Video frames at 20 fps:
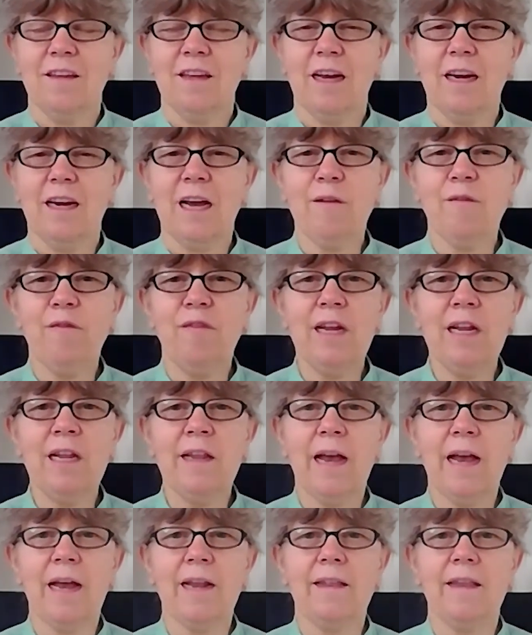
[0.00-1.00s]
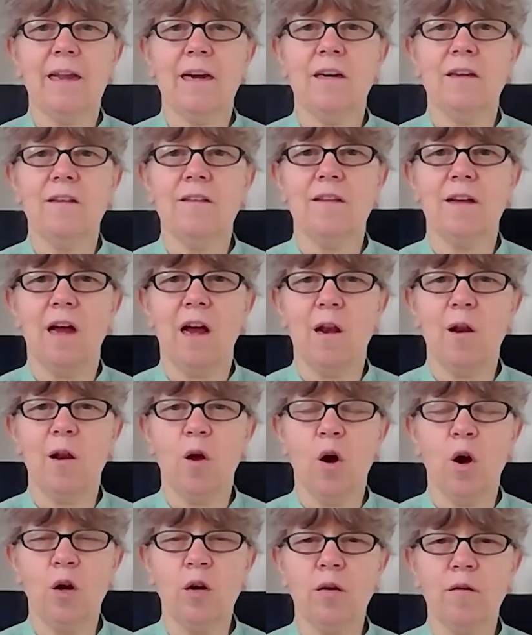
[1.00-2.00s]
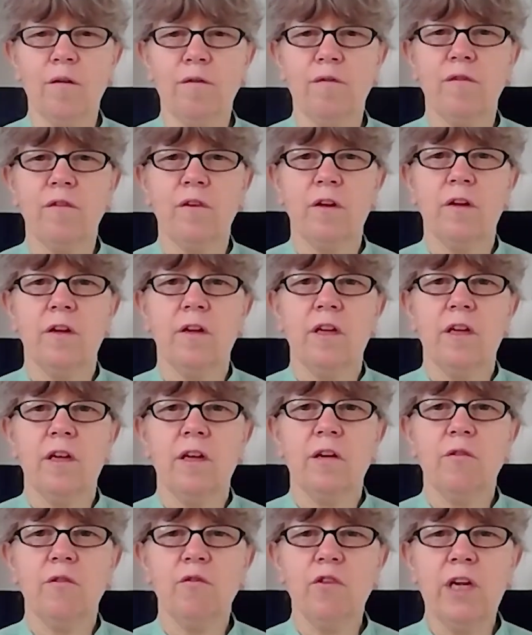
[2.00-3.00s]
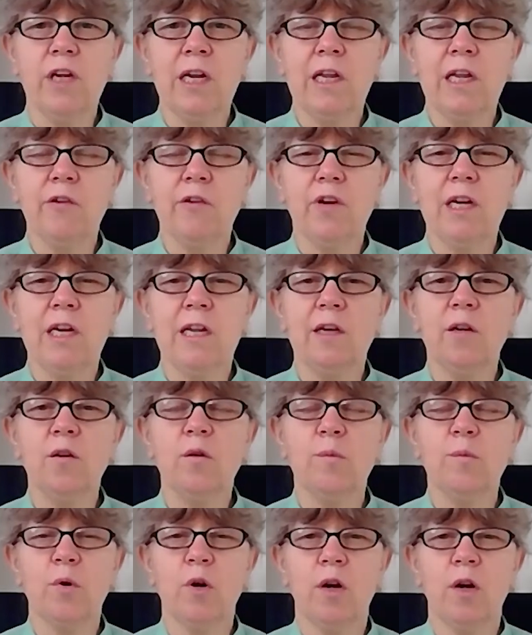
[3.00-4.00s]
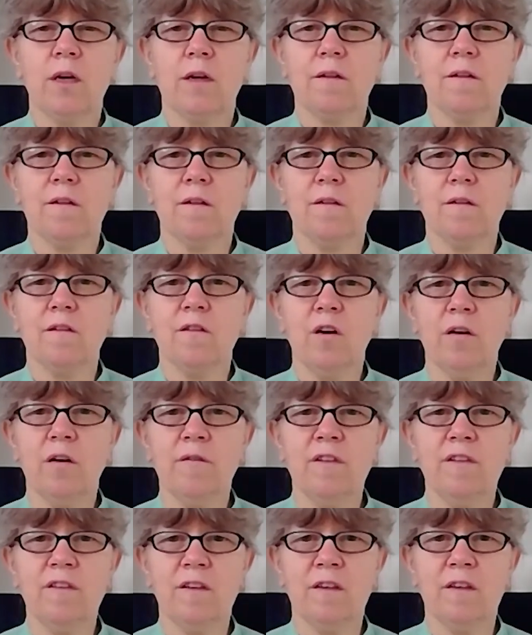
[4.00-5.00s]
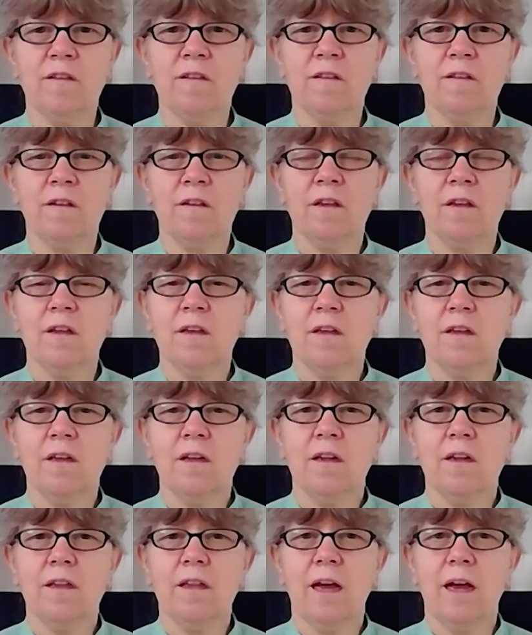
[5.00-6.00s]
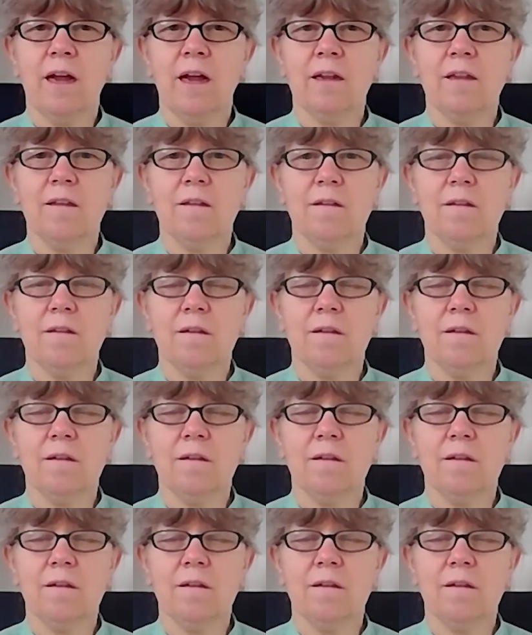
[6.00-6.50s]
And I feel that there is a lot of really, really good products and services that